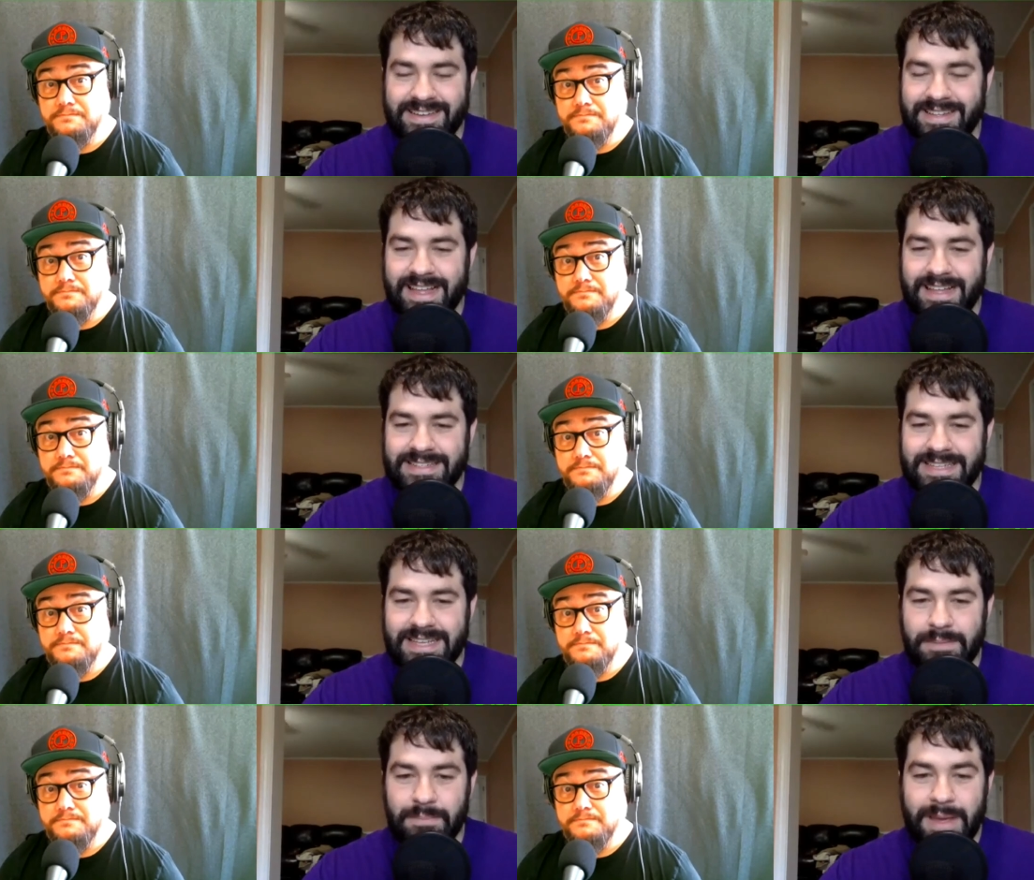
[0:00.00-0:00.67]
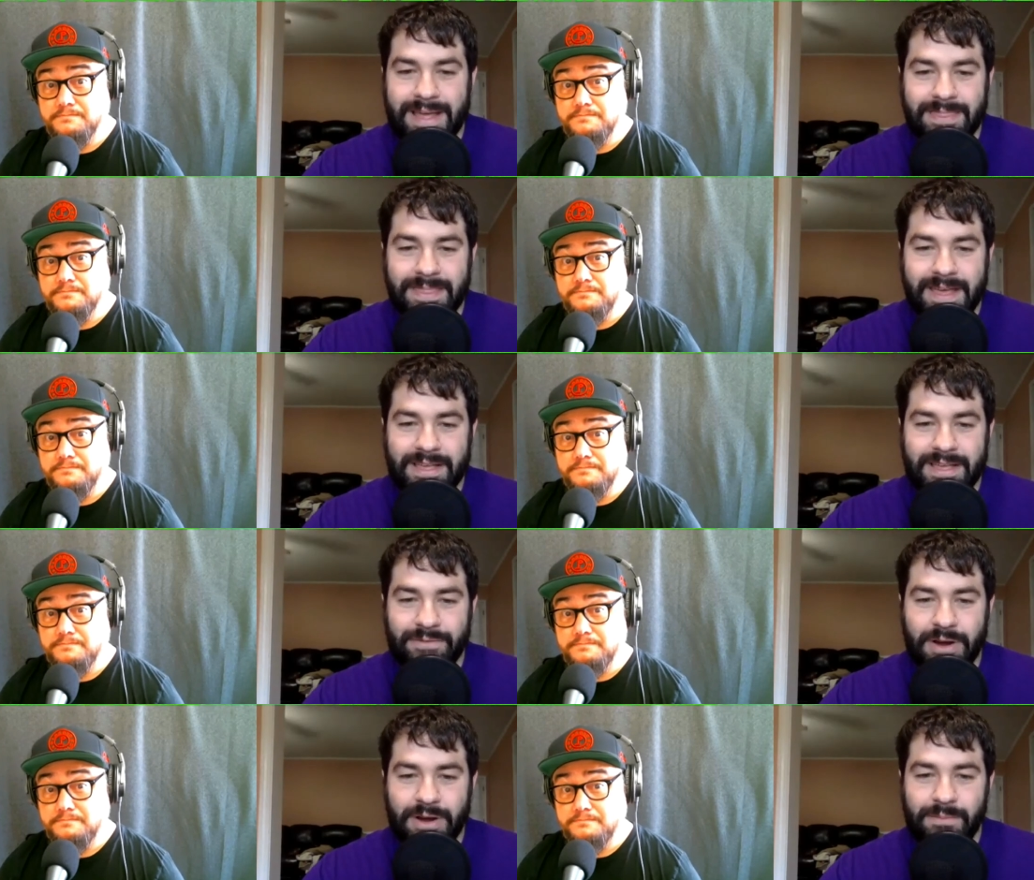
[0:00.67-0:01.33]
Speaker 1: That's it, man.
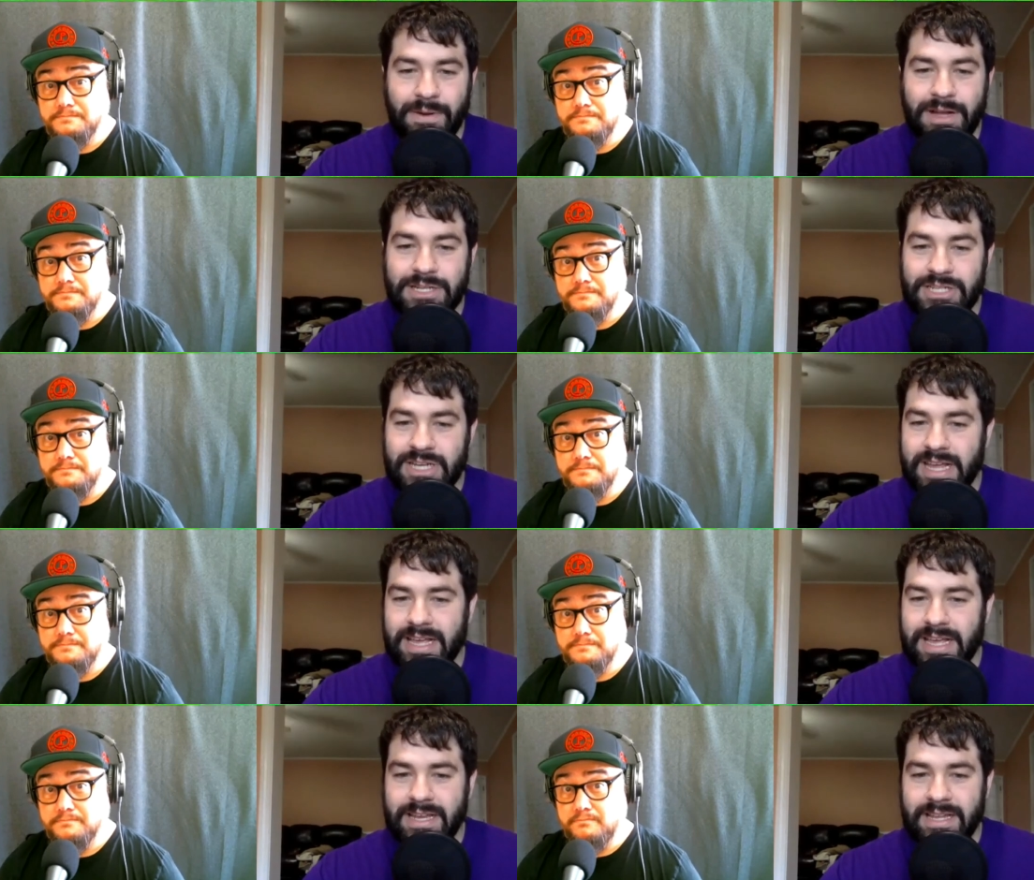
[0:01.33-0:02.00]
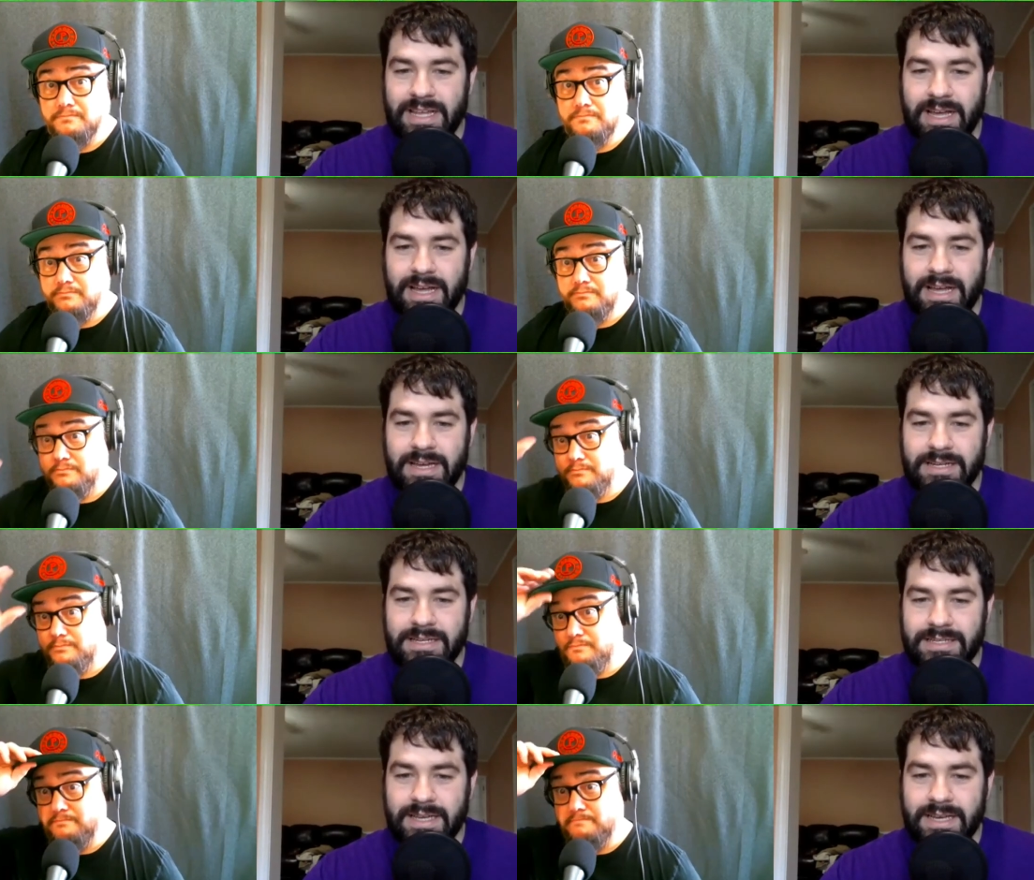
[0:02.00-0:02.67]
Thank you very much. And
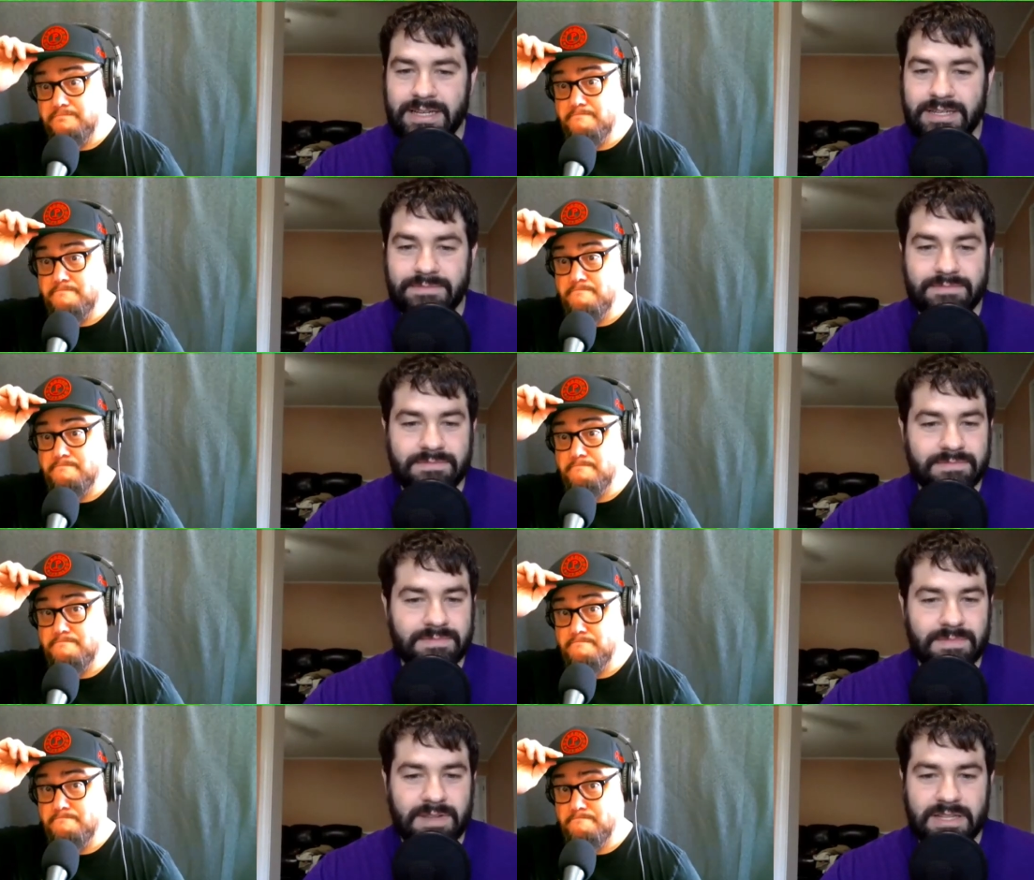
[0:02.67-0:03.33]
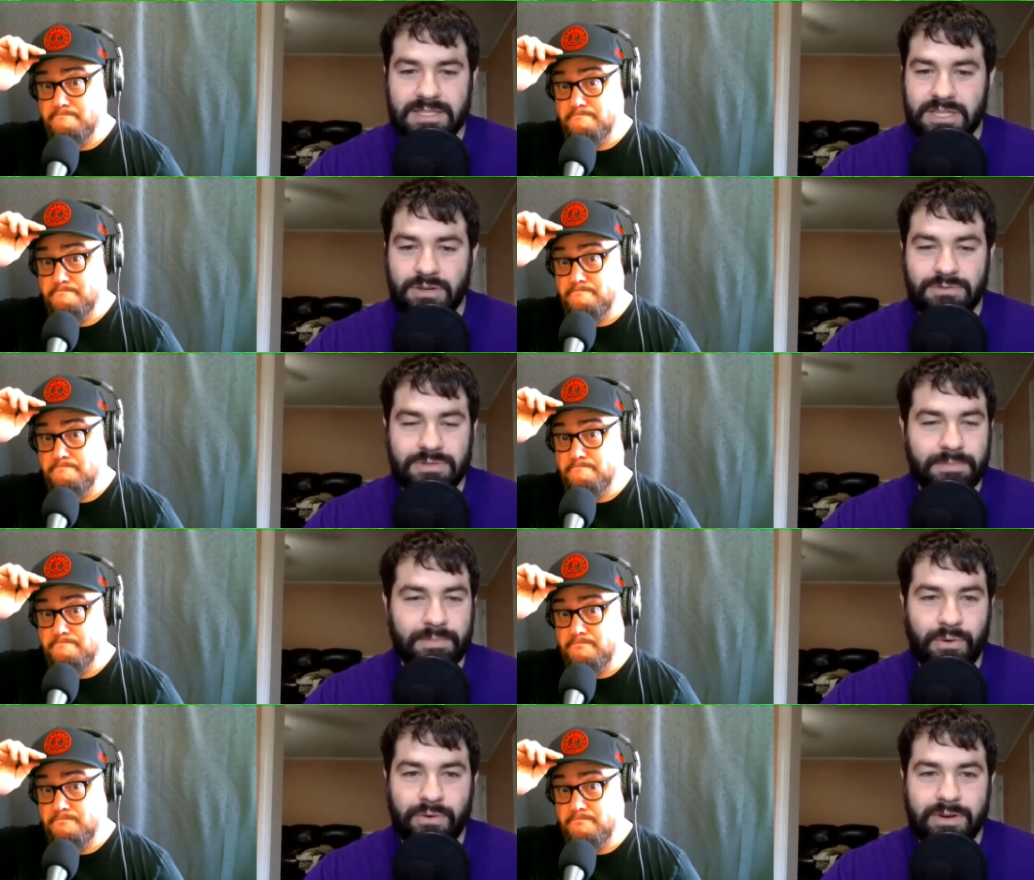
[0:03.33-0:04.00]
uh, yes, yeah, let's go
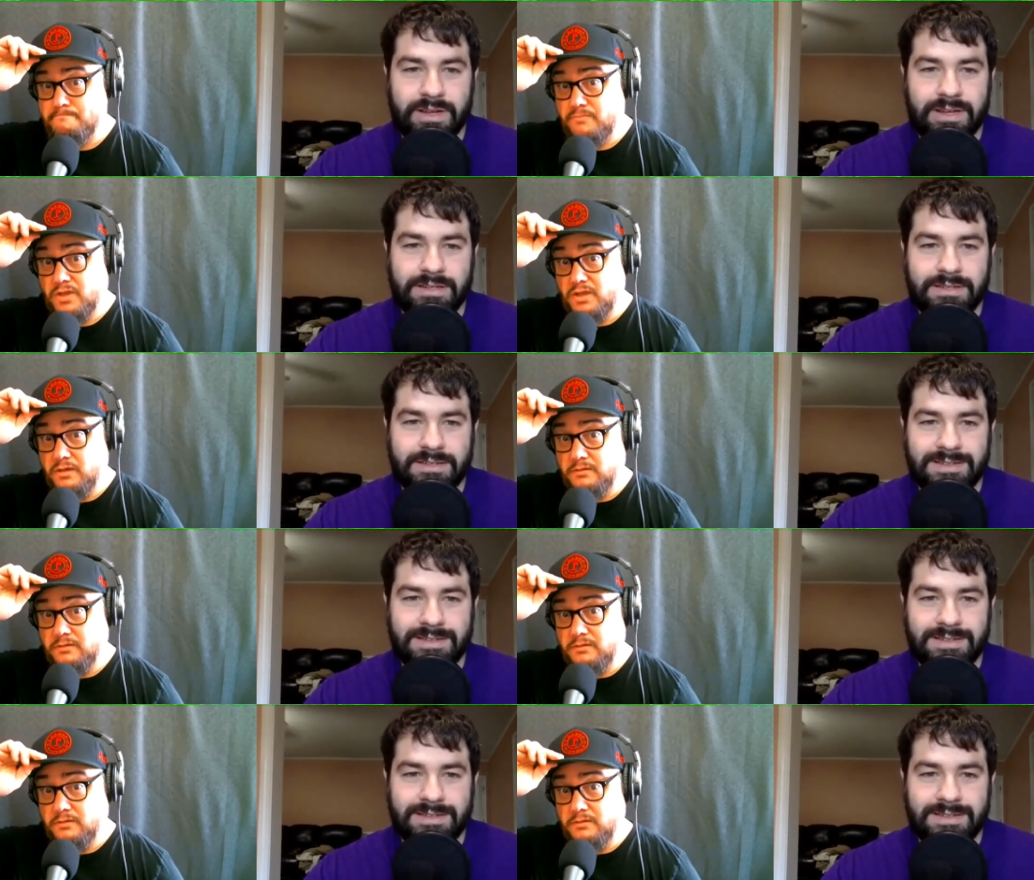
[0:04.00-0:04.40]
to Poria.